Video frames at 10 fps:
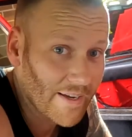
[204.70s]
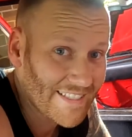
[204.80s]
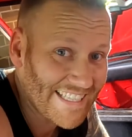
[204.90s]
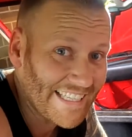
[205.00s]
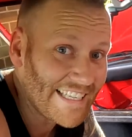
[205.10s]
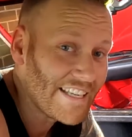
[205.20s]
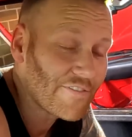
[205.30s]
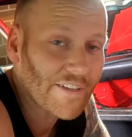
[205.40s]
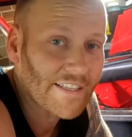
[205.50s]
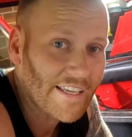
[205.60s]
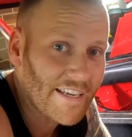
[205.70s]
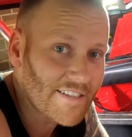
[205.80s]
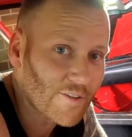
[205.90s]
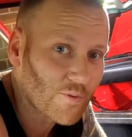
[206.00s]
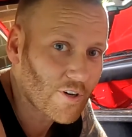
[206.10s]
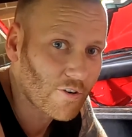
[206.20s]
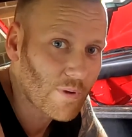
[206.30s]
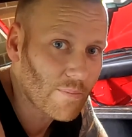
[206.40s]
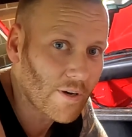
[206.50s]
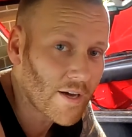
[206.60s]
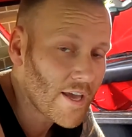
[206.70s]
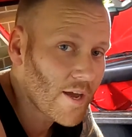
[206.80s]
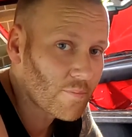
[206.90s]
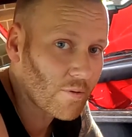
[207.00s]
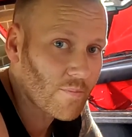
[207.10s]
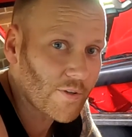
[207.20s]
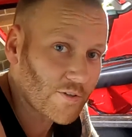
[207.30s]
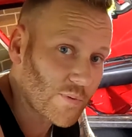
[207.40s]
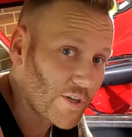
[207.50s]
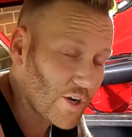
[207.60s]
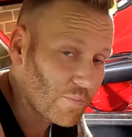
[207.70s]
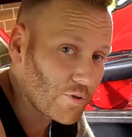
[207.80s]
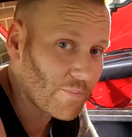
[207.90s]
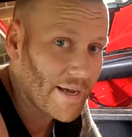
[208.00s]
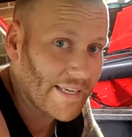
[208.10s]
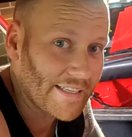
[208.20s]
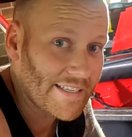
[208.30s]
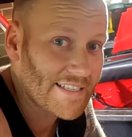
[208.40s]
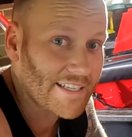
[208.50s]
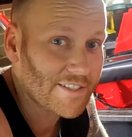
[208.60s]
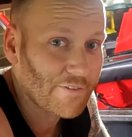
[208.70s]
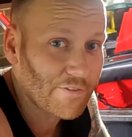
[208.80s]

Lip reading: out significantly easier than what I remember. Probably because when you go to put it back in, it's such a